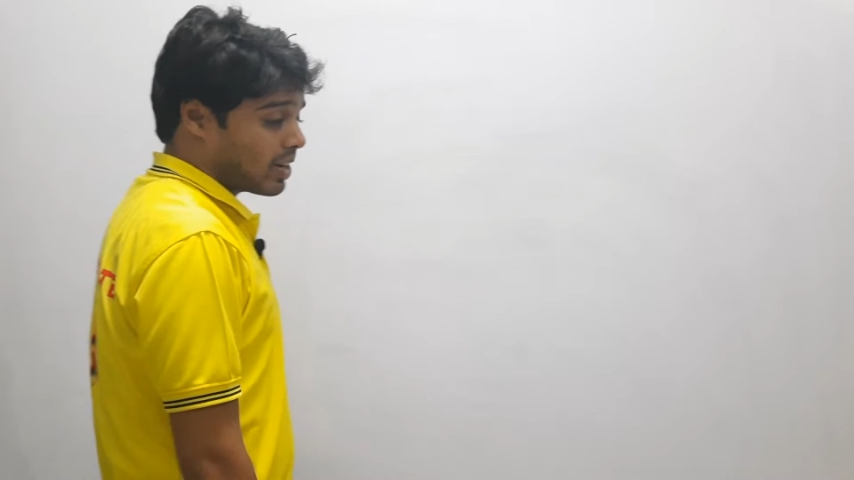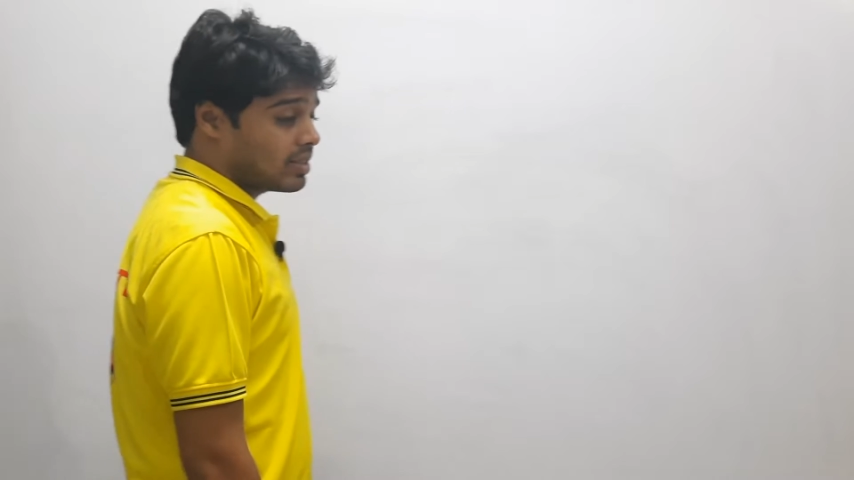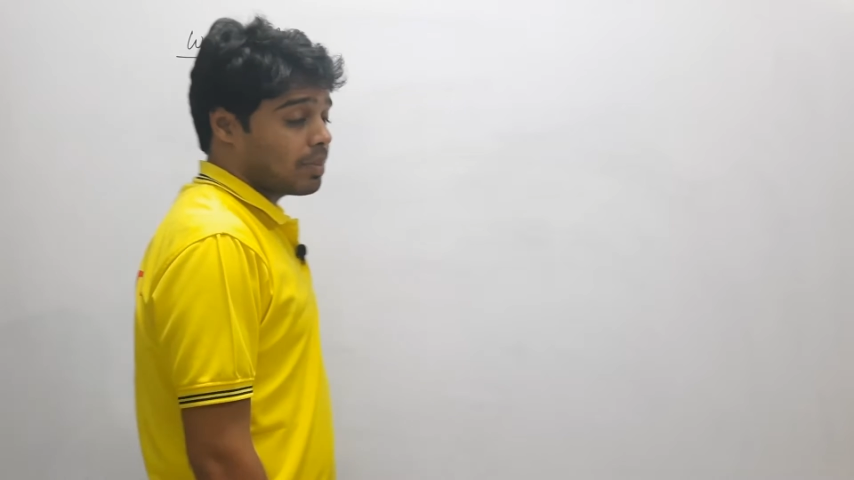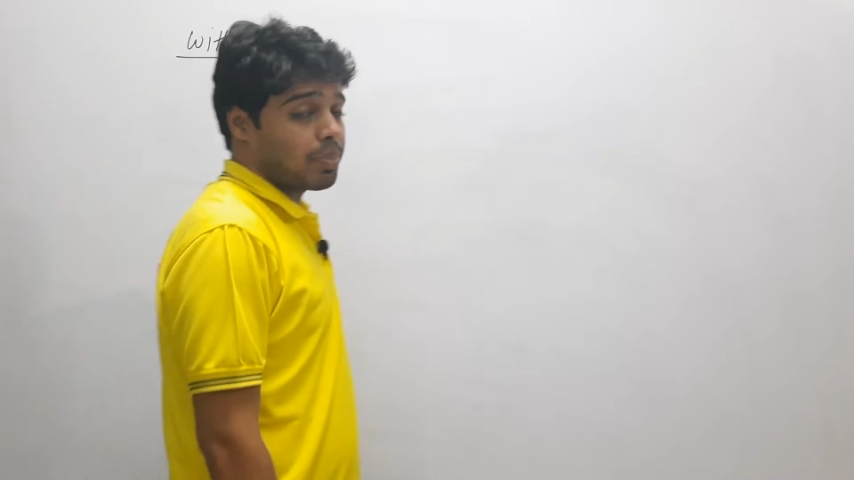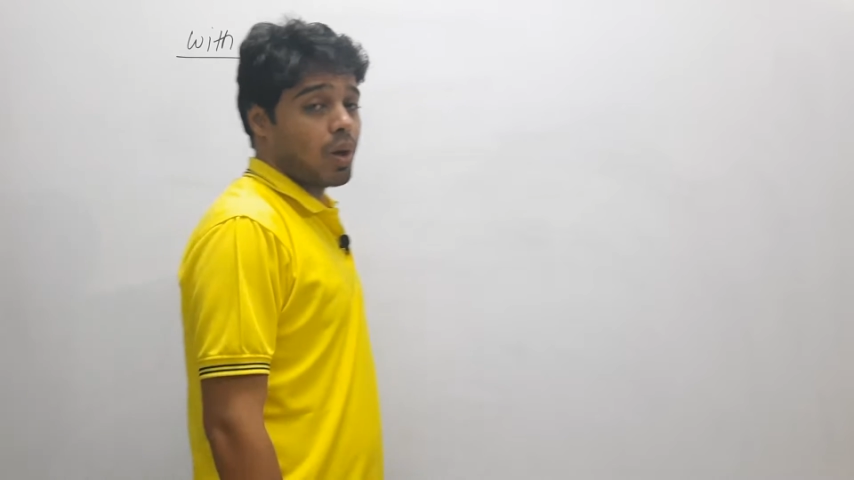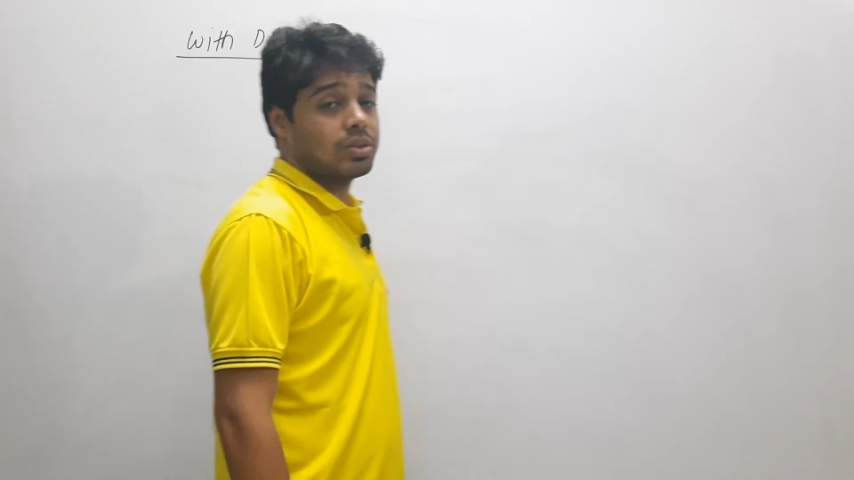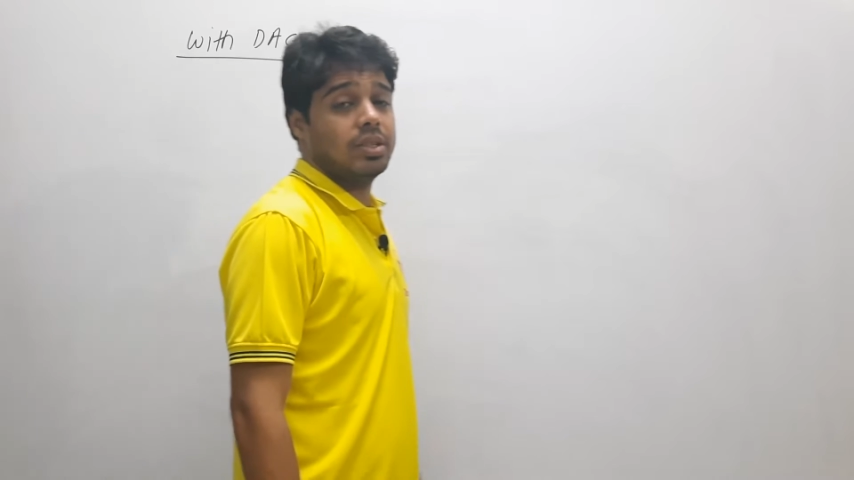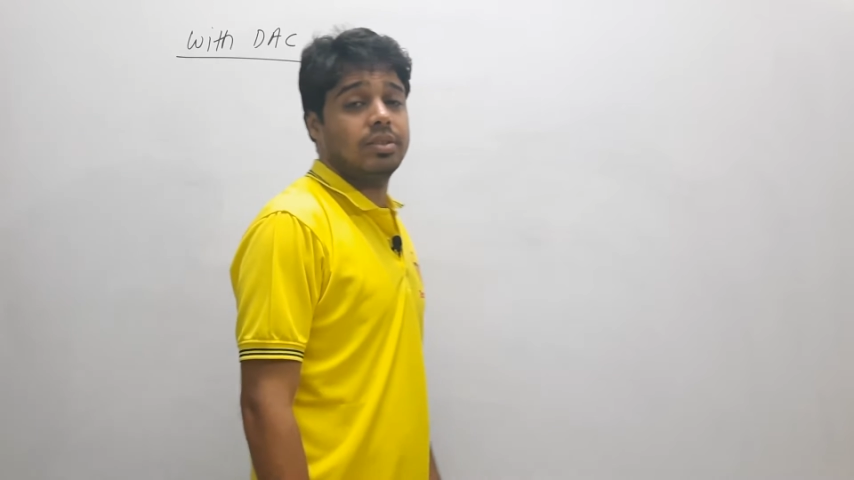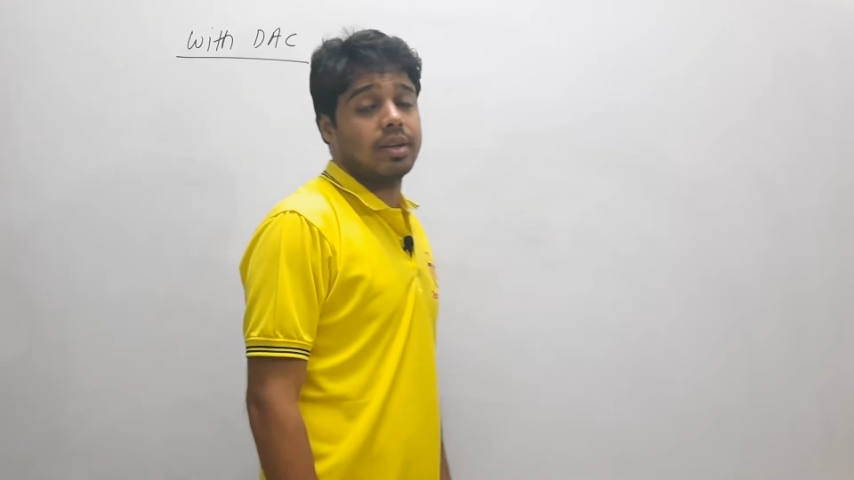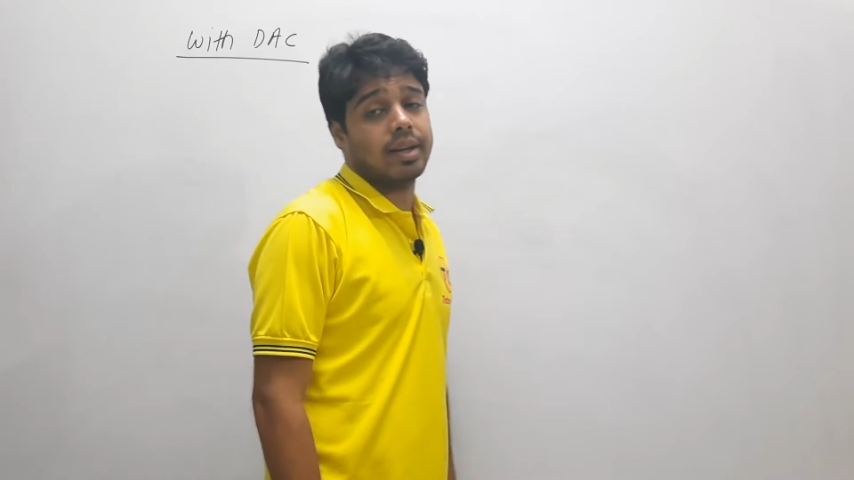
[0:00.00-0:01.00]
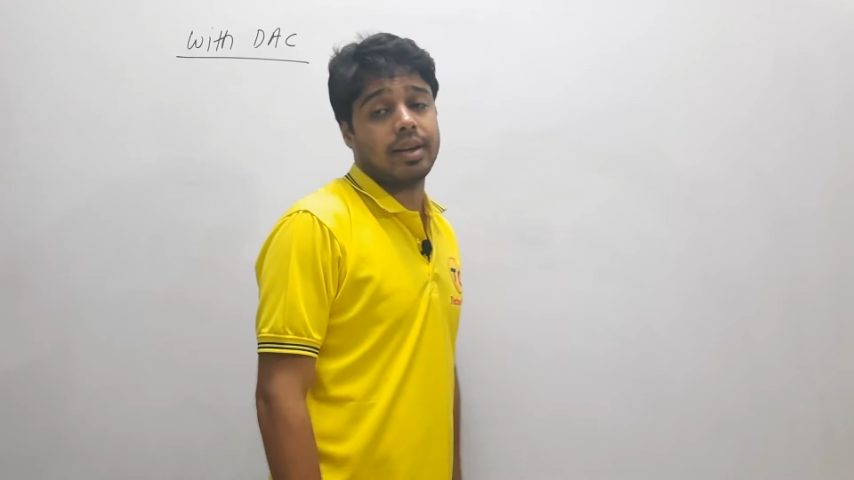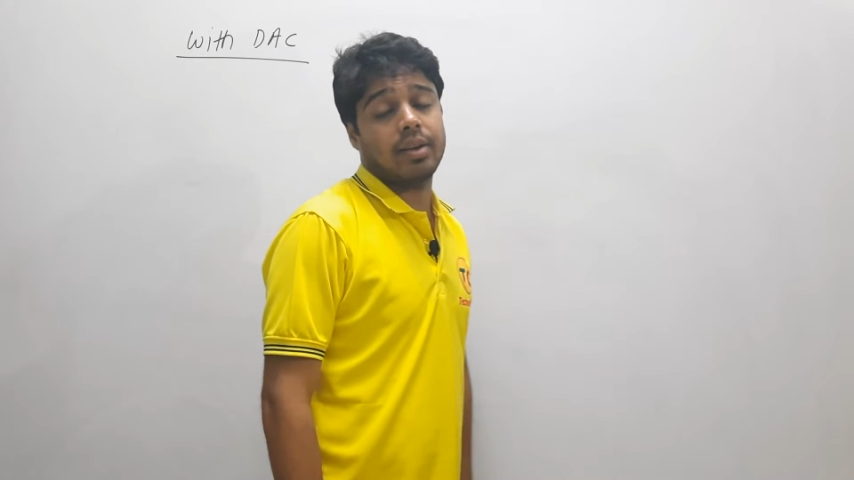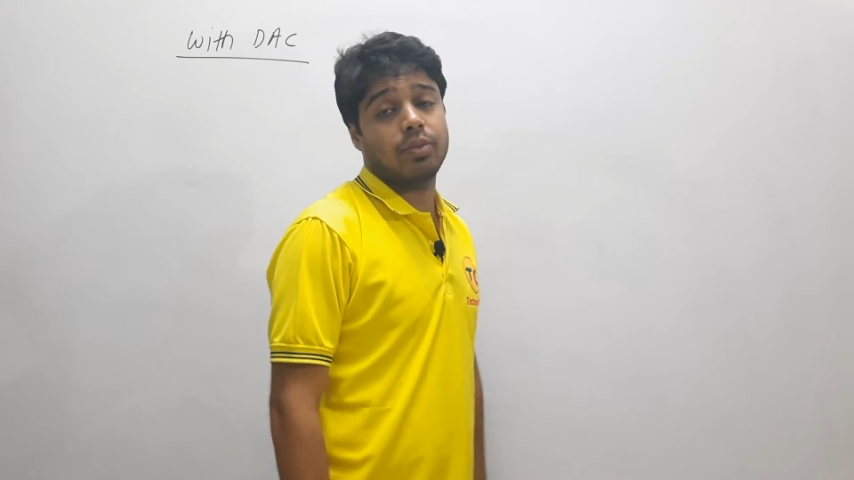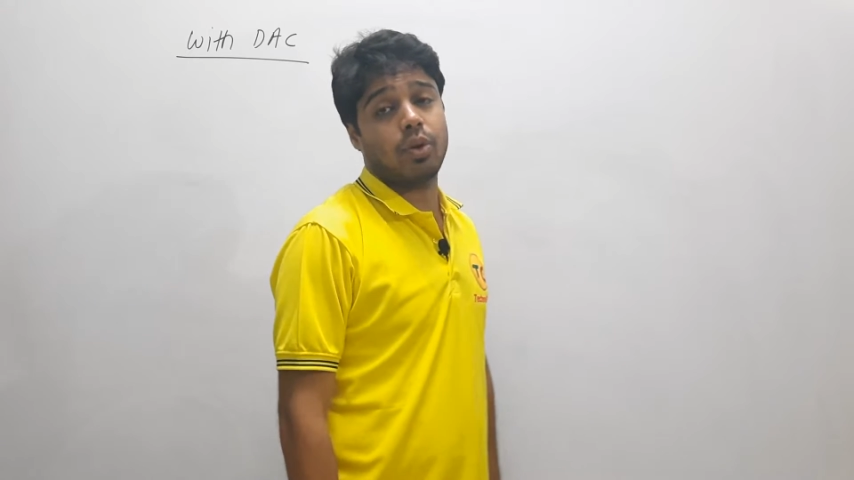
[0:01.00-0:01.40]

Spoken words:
what is the procedure